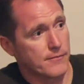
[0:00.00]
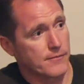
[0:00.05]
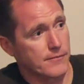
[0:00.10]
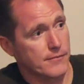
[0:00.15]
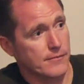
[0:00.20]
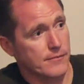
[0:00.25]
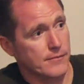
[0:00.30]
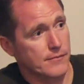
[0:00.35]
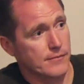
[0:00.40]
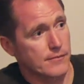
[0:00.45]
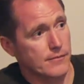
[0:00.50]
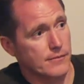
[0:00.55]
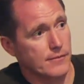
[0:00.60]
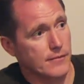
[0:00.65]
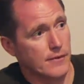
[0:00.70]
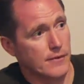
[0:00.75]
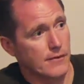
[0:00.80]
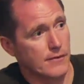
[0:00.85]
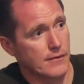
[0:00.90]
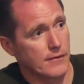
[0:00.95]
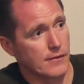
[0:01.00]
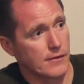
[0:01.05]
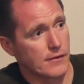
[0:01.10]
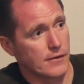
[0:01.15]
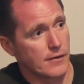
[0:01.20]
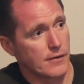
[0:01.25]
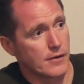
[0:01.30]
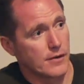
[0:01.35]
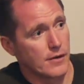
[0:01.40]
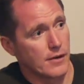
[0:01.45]

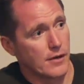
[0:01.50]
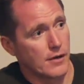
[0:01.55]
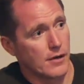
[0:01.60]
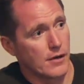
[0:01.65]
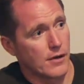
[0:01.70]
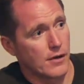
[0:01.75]
(no one is talking)